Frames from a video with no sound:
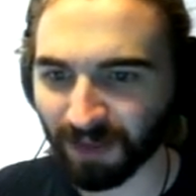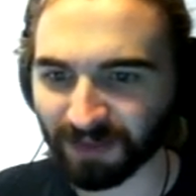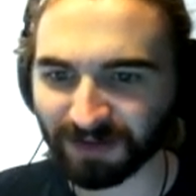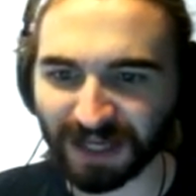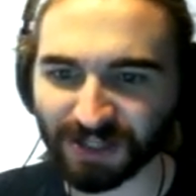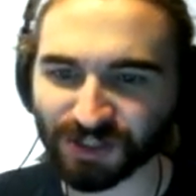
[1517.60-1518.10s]

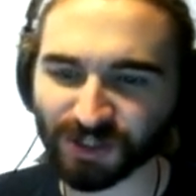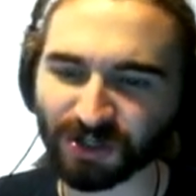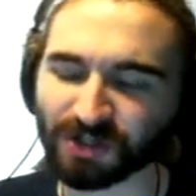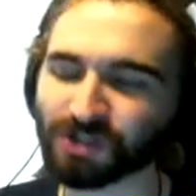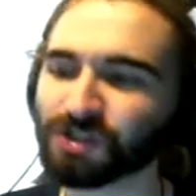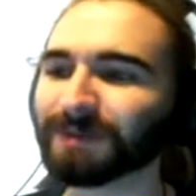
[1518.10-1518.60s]
Mother
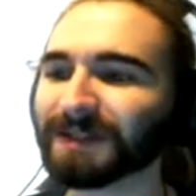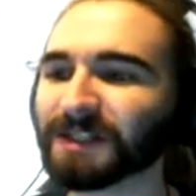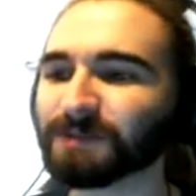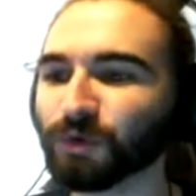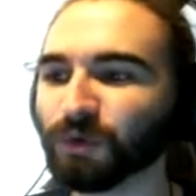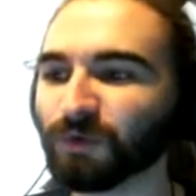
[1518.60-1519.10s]
Nature, could you
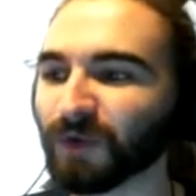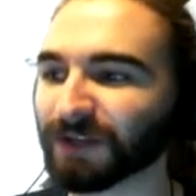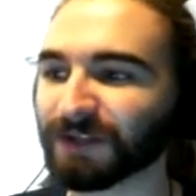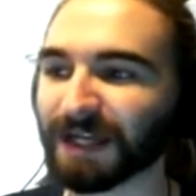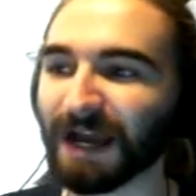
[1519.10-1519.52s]
please move, like,